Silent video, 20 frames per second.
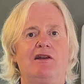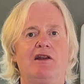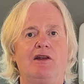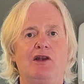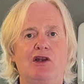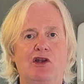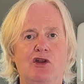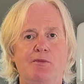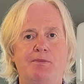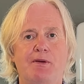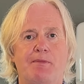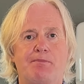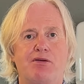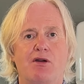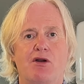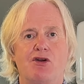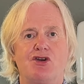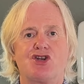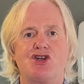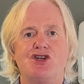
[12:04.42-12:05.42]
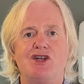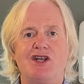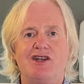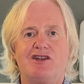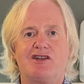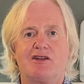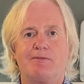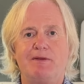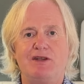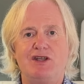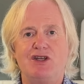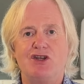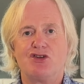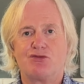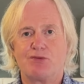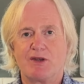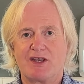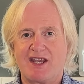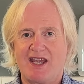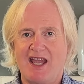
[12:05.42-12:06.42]
loop approach needs to be
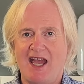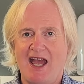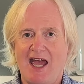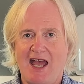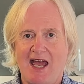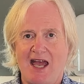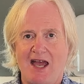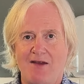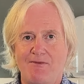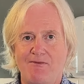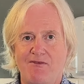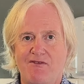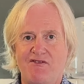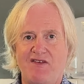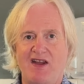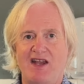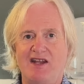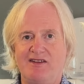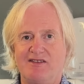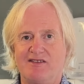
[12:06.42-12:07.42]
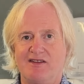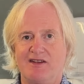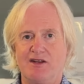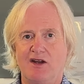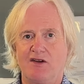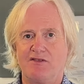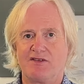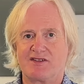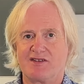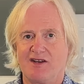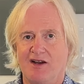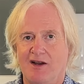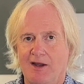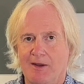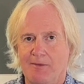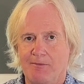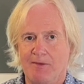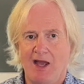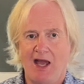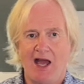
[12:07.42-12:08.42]
used with care and phased in over
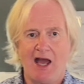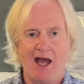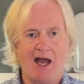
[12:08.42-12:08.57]
time.